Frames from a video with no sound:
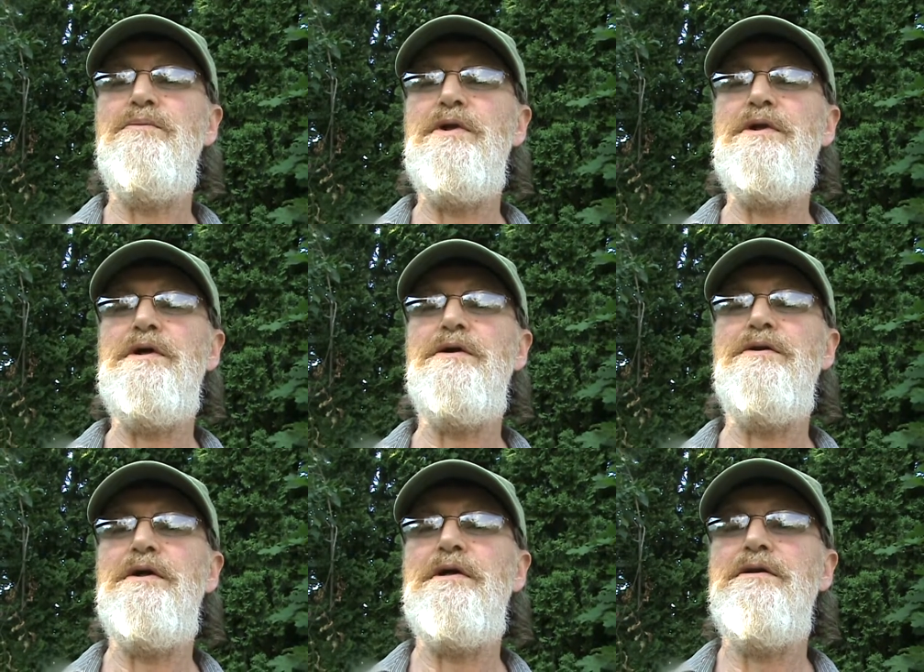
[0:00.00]
and they're
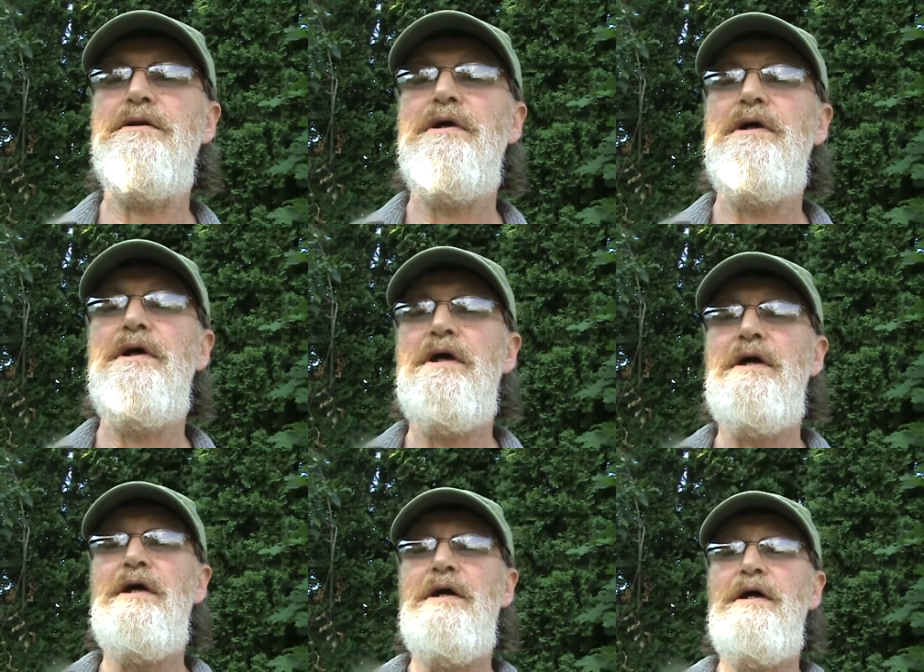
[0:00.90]
digging
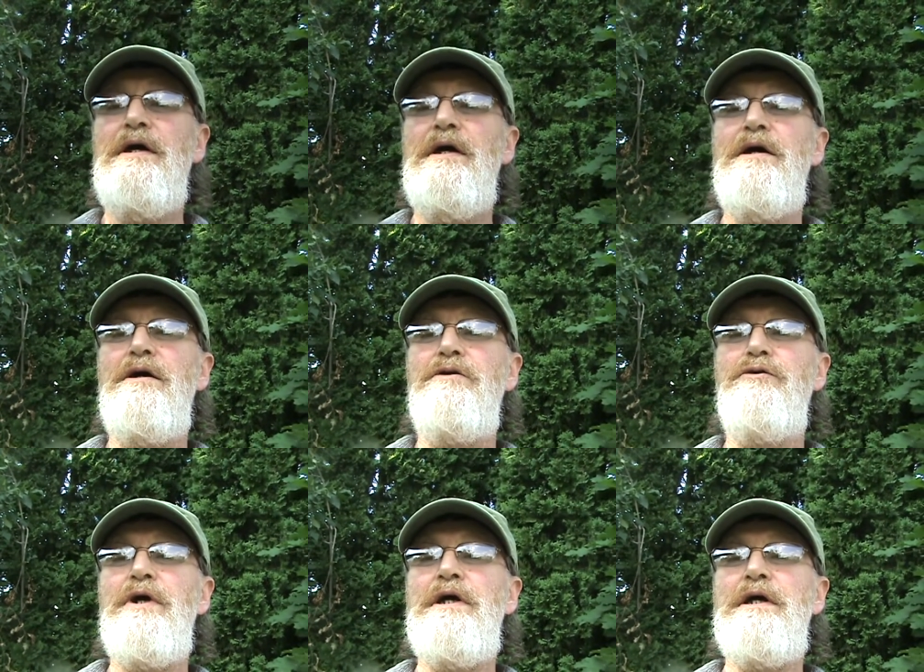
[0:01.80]
a
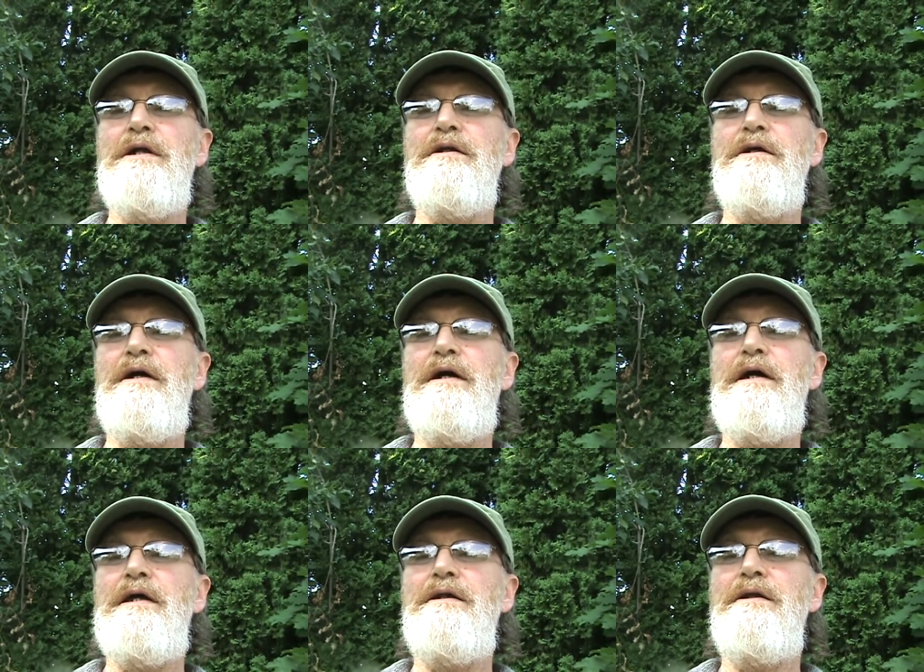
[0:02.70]
drain.
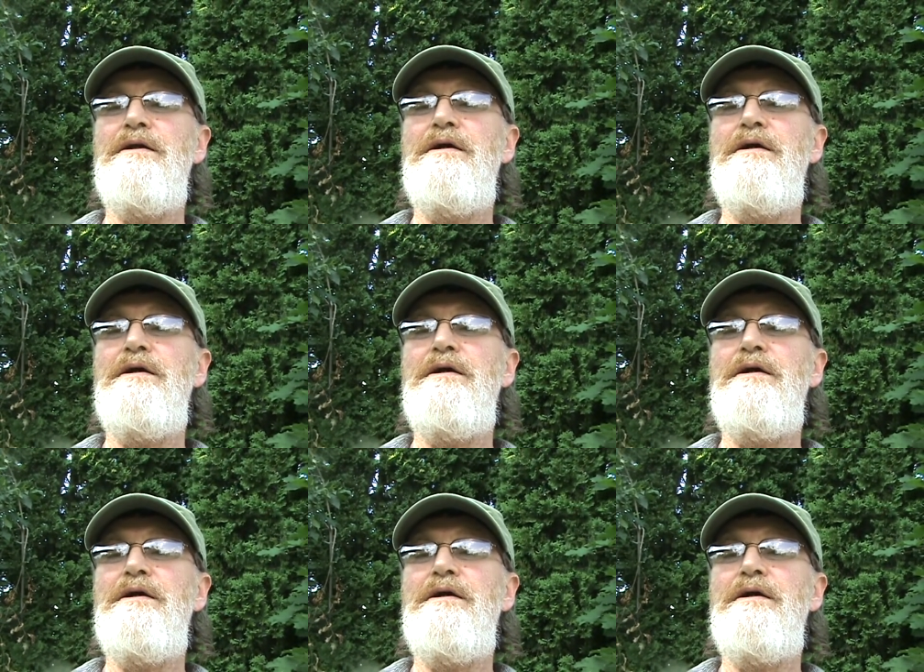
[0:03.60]
And